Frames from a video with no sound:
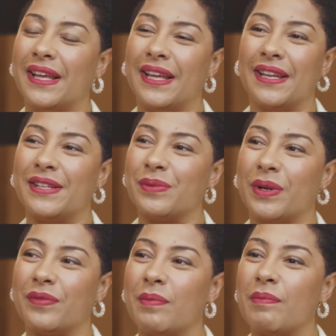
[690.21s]
It is
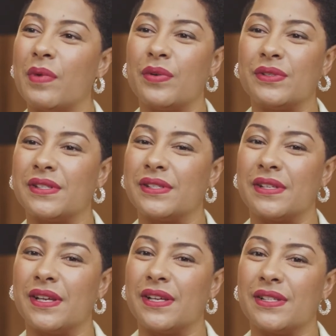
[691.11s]
one of the most
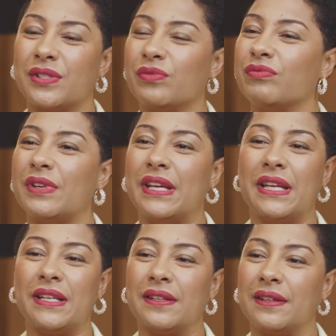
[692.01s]

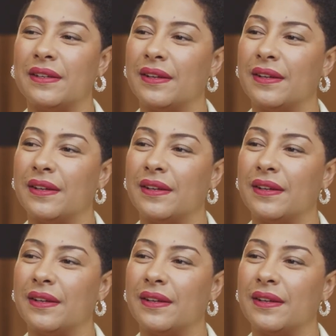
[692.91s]
serene,